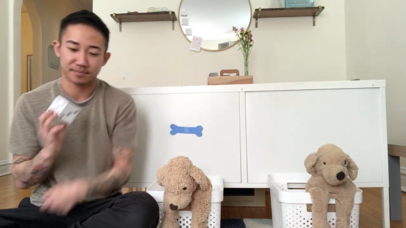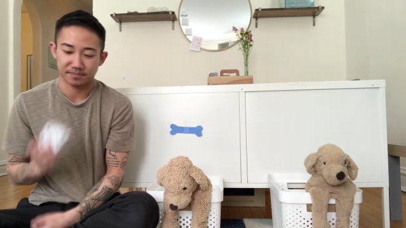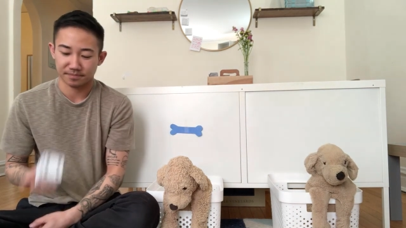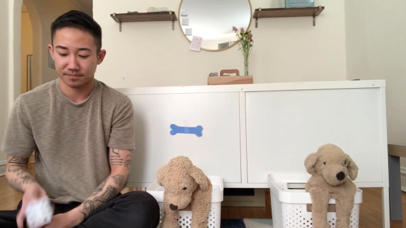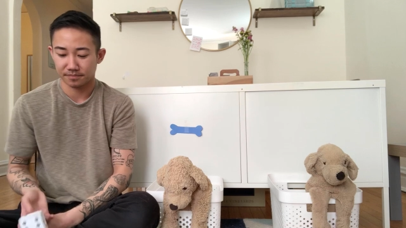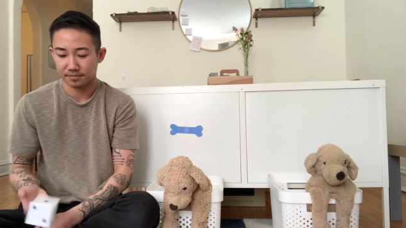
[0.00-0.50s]

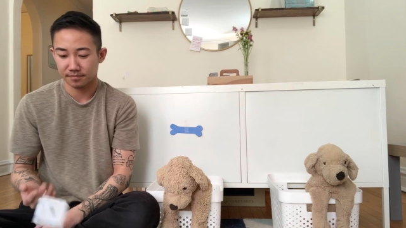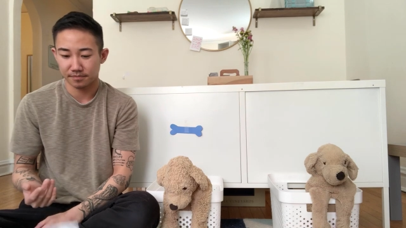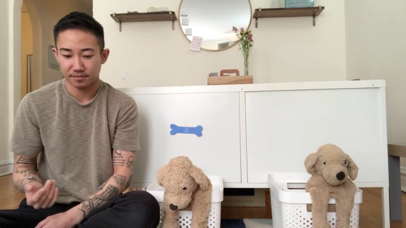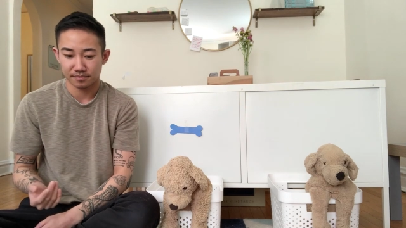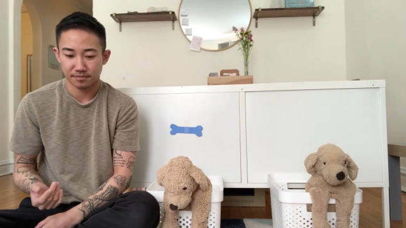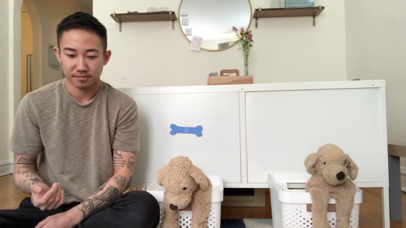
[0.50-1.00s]

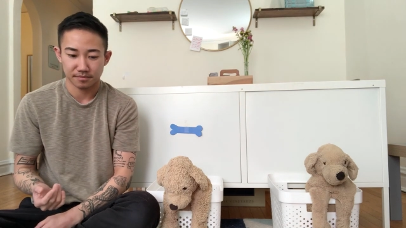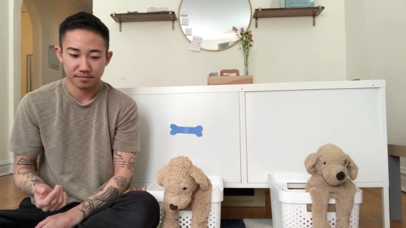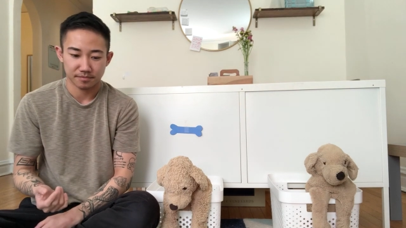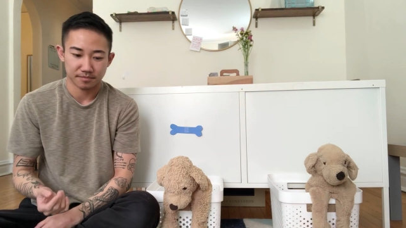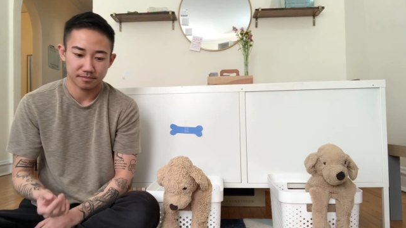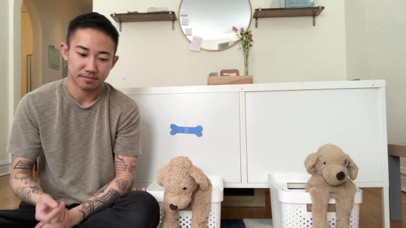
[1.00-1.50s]

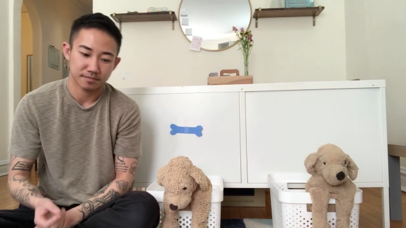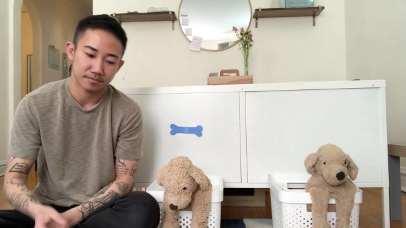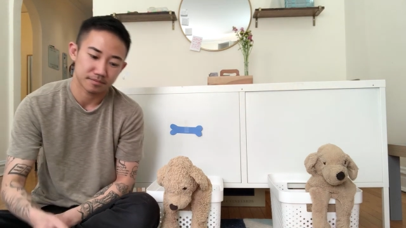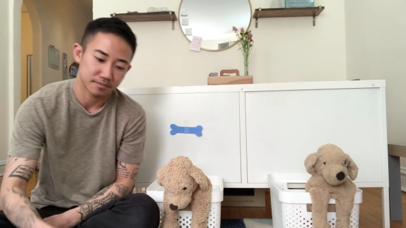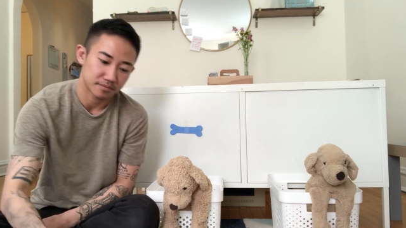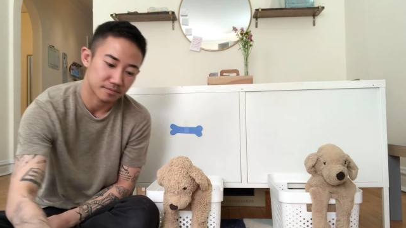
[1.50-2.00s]

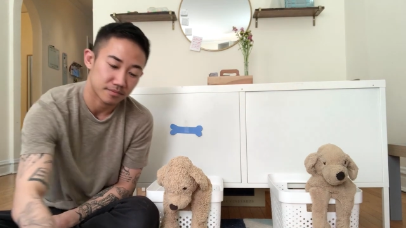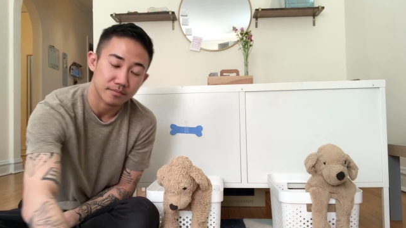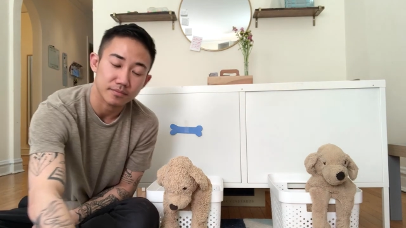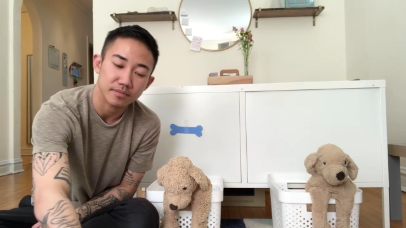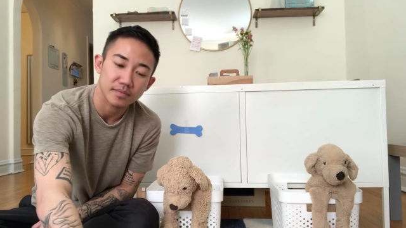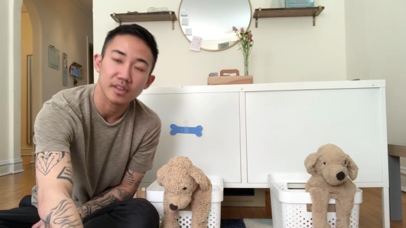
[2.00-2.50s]

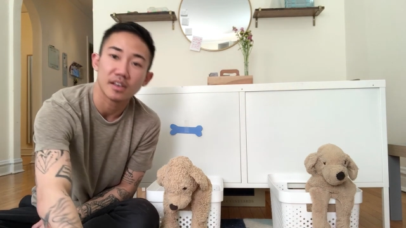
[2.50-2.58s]
Nobody speaks.